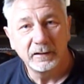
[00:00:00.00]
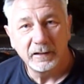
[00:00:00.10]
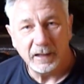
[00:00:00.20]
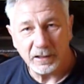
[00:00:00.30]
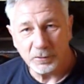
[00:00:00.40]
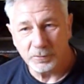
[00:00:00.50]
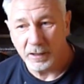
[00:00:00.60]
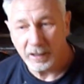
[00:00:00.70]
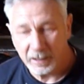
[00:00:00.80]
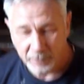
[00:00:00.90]

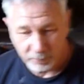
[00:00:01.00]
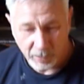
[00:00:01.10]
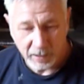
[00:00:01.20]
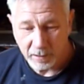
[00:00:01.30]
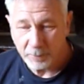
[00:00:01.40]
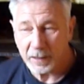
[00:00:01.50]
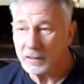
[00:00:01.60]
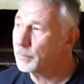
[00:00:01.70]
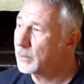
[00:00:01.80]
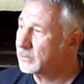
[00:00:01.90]
Hello, we're back at
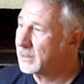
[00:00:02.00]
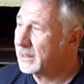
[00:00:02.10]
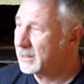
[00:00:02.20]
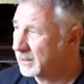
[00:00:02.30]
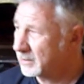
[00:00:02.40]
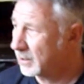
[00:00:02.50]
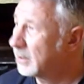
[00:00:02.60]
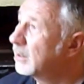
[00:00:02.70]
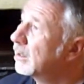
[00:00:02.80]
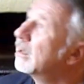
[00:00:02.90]
the boat today. It's a
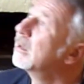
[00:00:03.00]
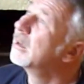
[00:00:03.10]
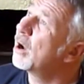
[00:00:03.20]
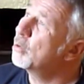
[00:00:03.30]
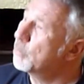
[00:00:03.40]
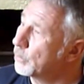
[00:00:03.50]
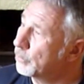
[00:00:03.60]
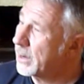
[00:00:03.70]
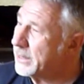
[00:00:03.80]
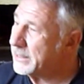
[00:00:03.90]
horrible
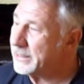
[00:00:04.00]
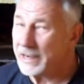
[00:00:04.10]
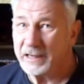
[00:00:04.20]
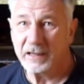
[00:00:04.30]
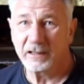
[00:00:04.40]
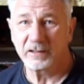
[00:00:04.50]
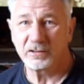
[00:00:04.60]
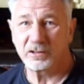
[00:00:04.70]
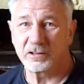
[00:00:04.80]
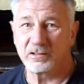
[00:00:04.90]
rainy day,
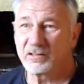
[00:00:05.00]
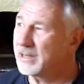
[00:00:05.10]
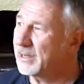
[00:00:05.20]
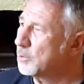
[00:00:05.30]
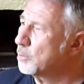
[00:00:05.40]
as you can see on the